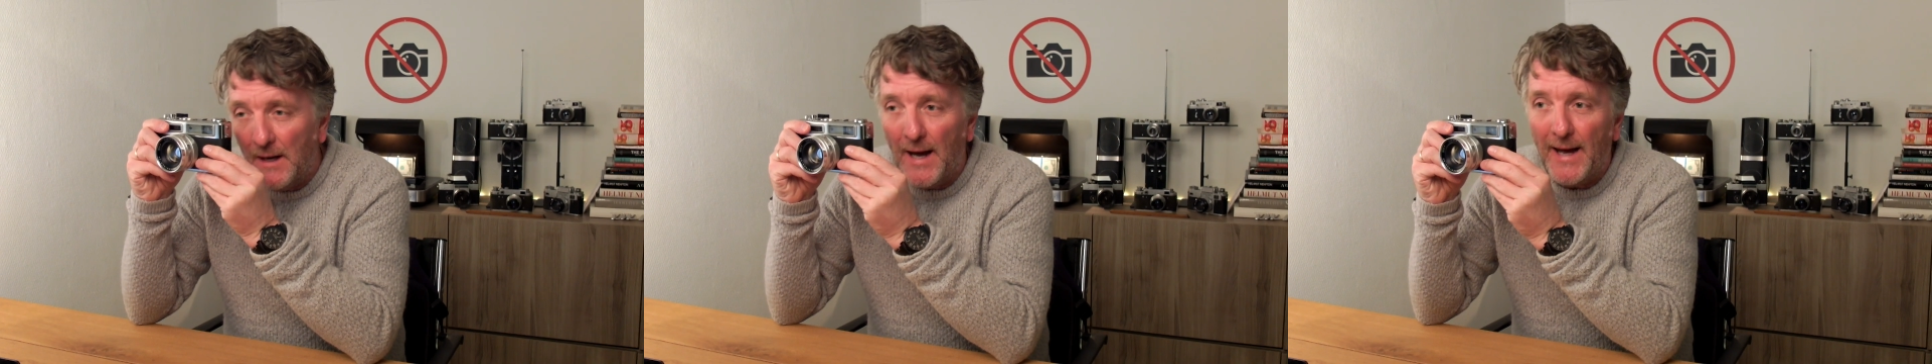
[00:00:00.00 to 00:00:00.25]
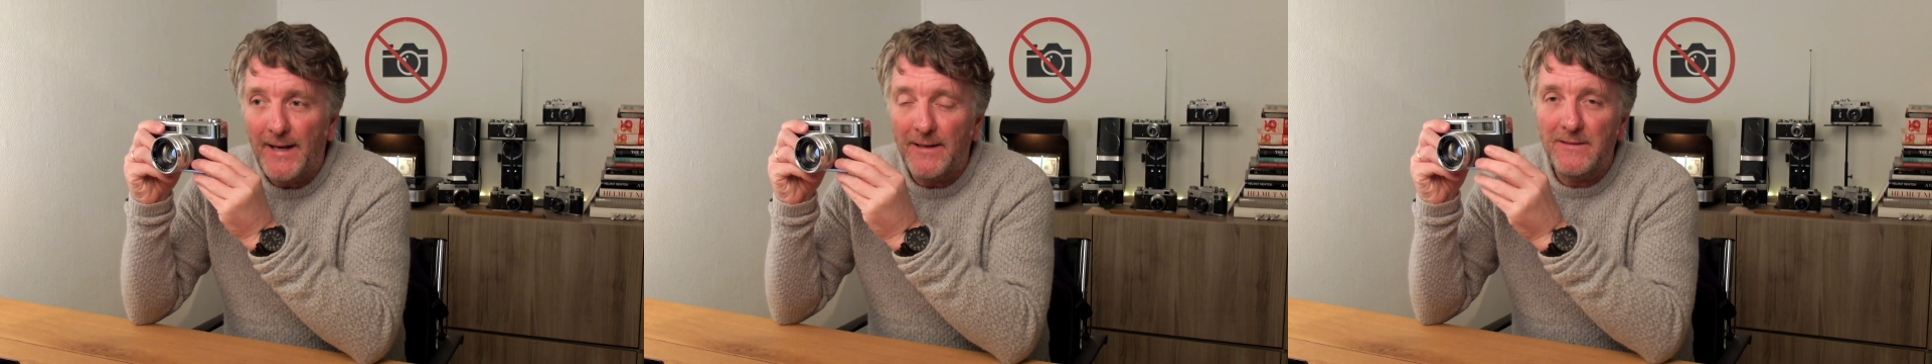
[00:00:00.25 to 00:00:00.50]

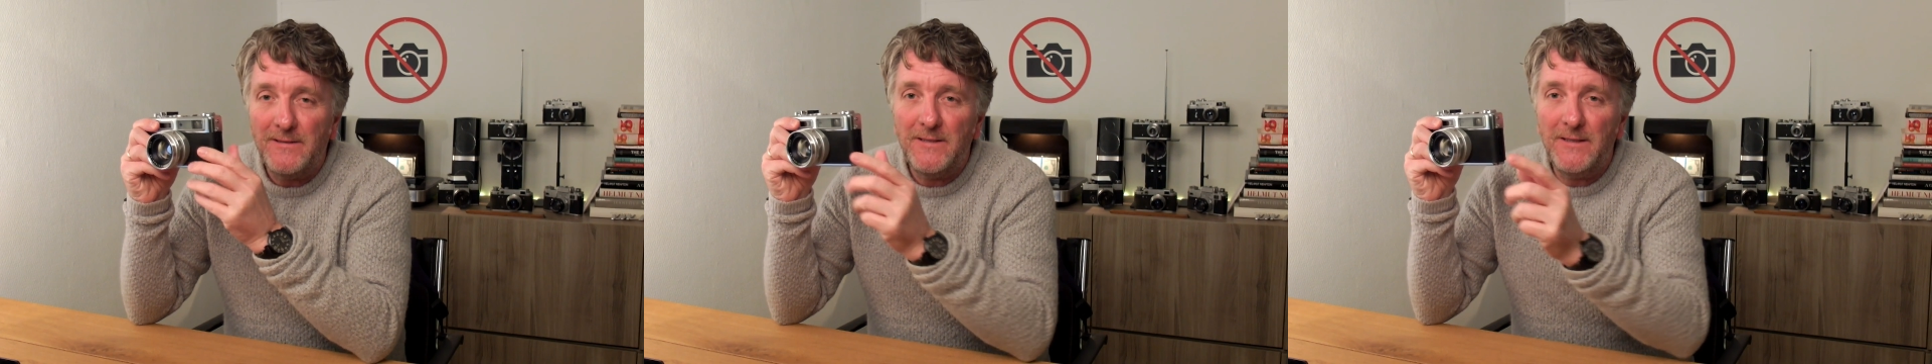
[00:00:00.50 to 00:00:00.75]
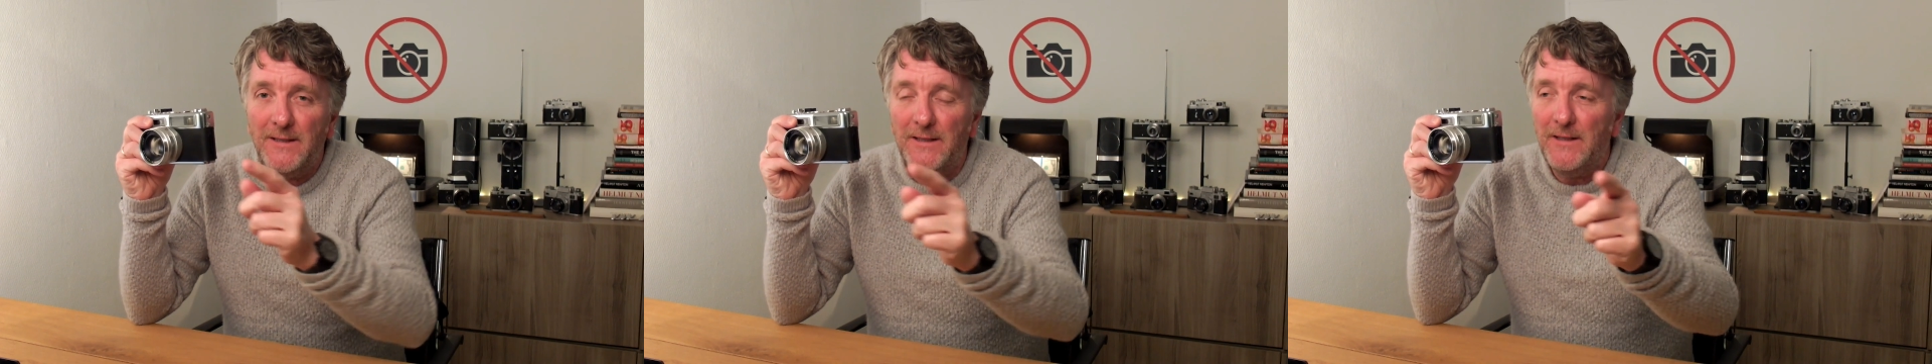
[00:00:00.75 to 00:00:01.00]
I can
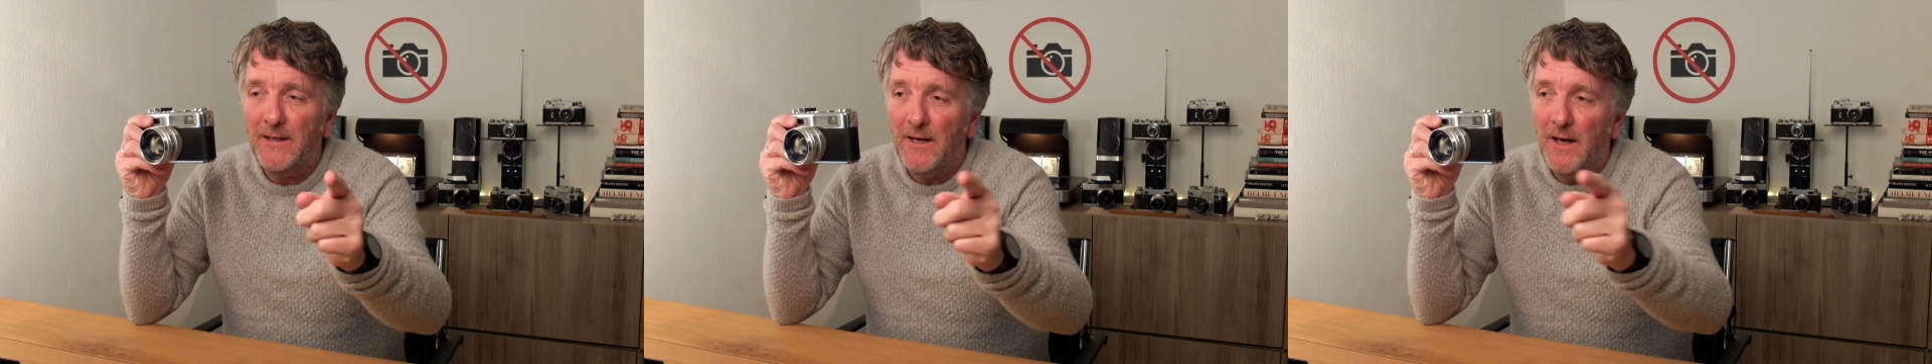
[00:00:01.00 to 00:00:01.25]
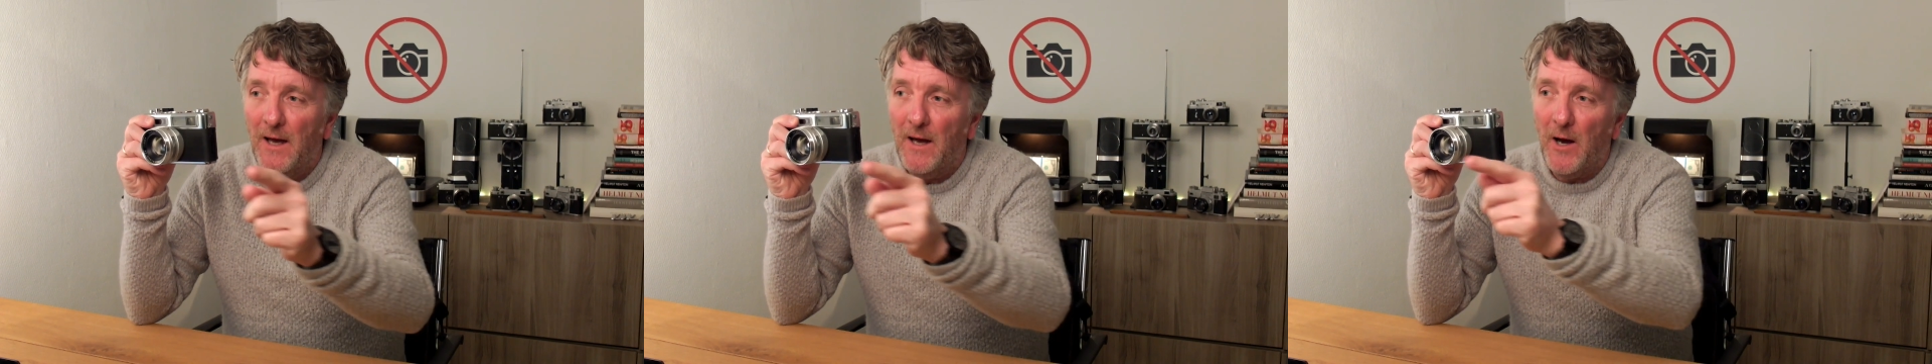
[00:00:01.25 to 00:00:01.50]
see
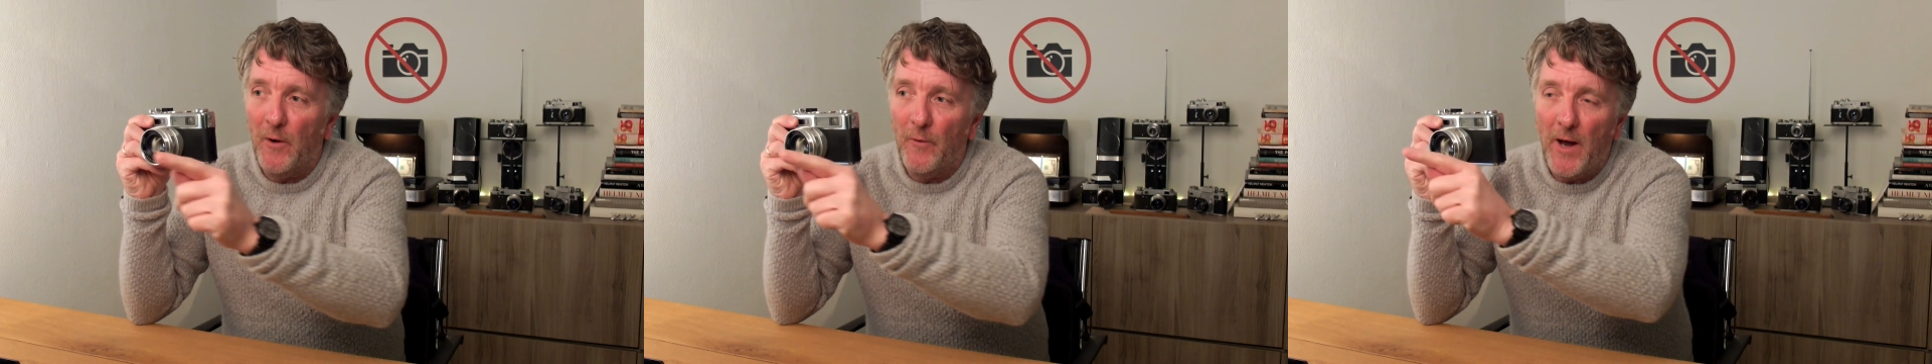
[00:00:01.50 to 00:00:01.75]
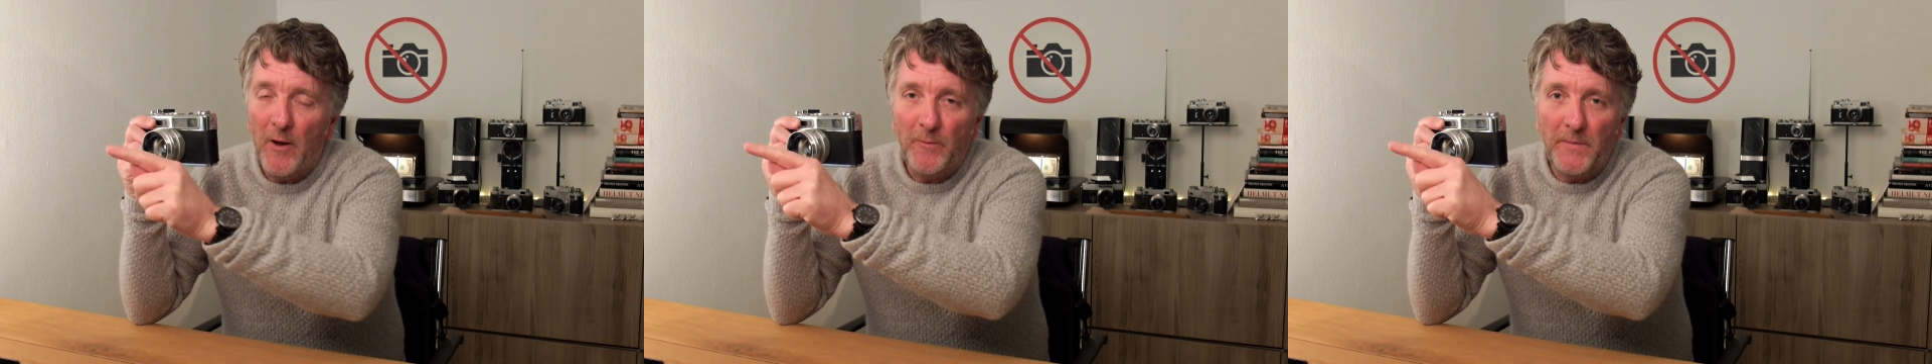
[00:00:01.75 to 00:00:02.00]

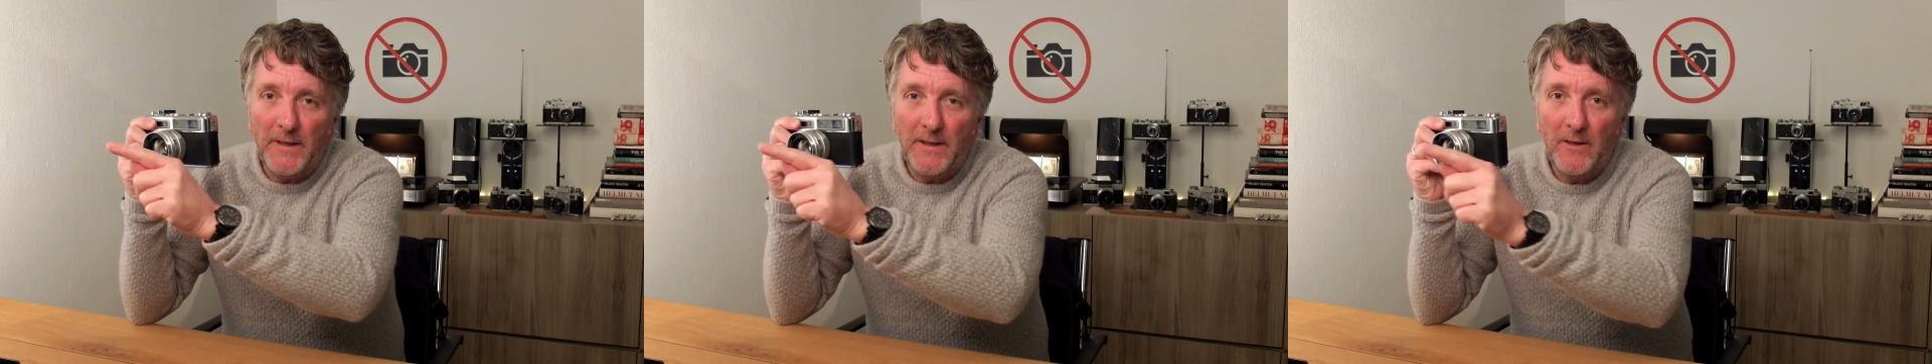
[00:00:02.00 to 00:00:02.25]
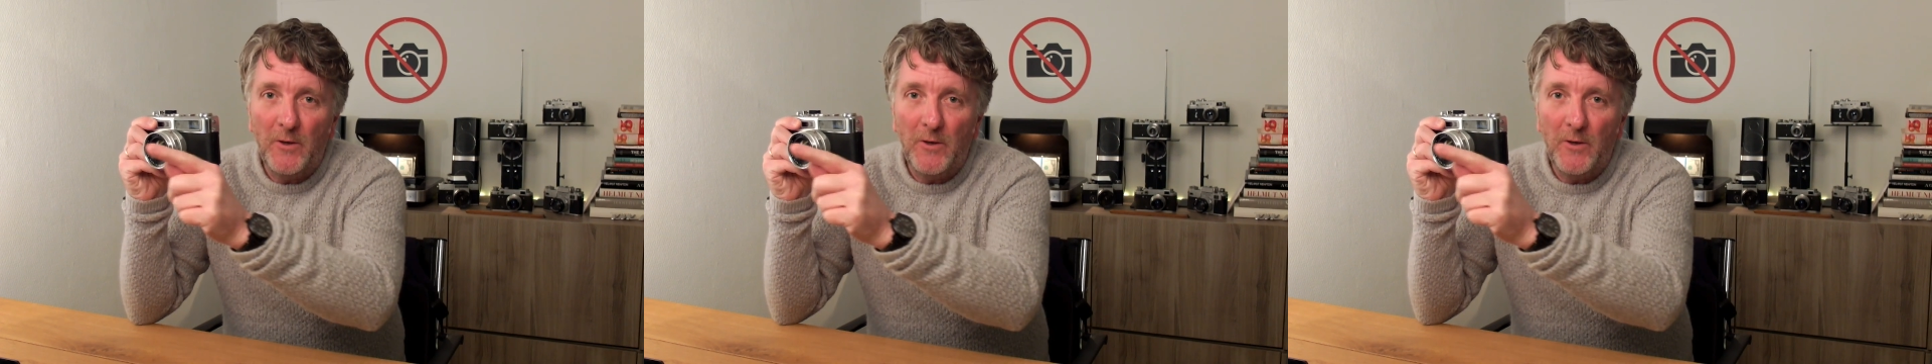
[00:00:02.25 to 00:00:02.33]
around me